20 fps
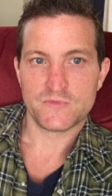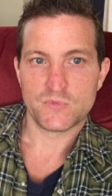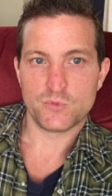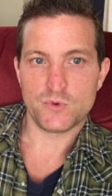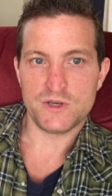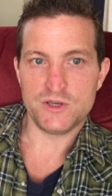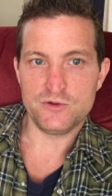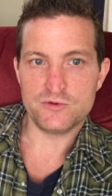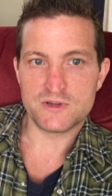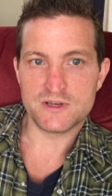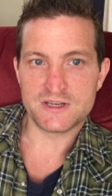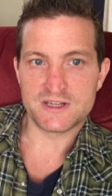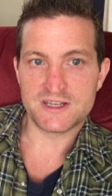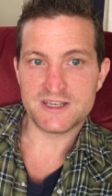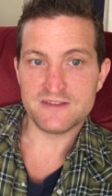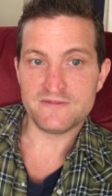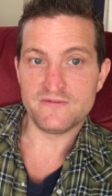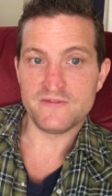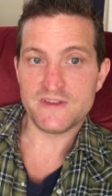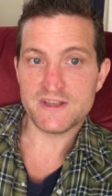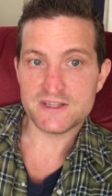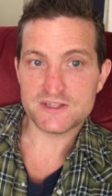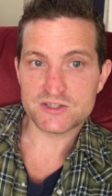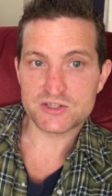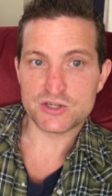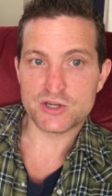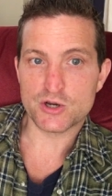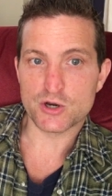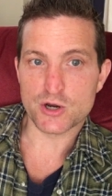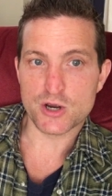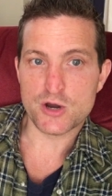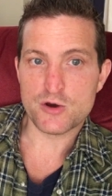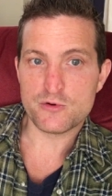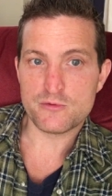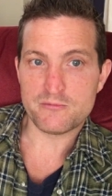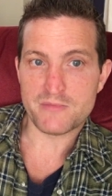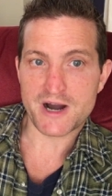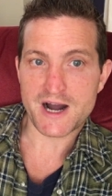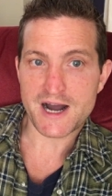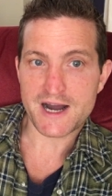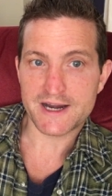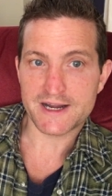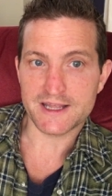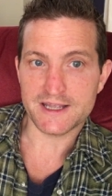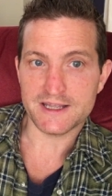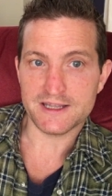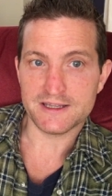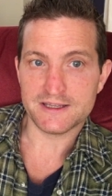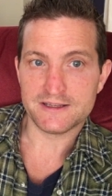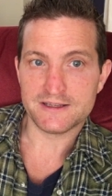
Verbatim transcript: When you can convince your own body